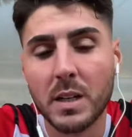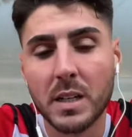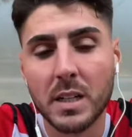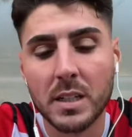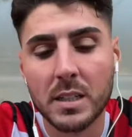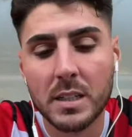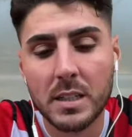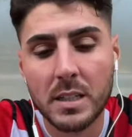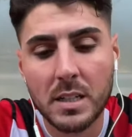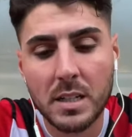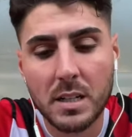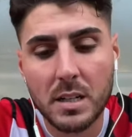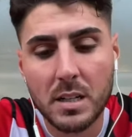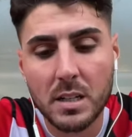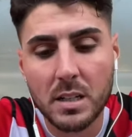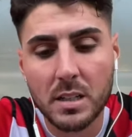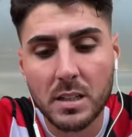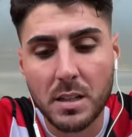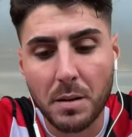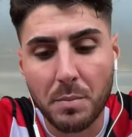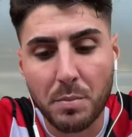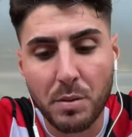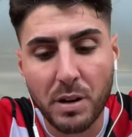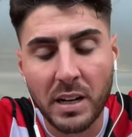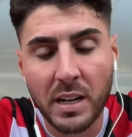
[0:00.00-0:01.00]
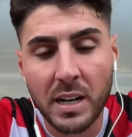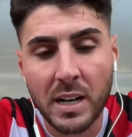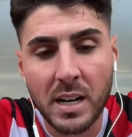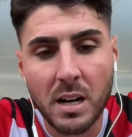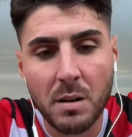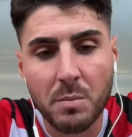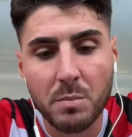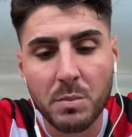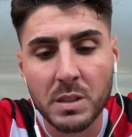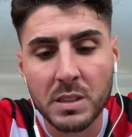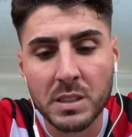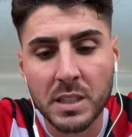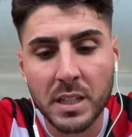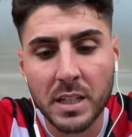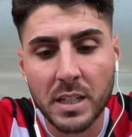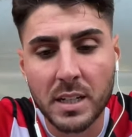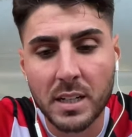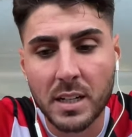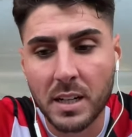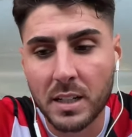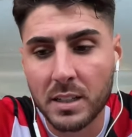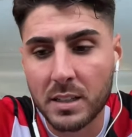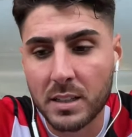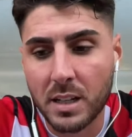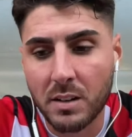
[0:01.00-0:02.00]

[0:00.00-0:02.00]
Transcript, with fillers: Uh, they're bringing the numbers in and they're,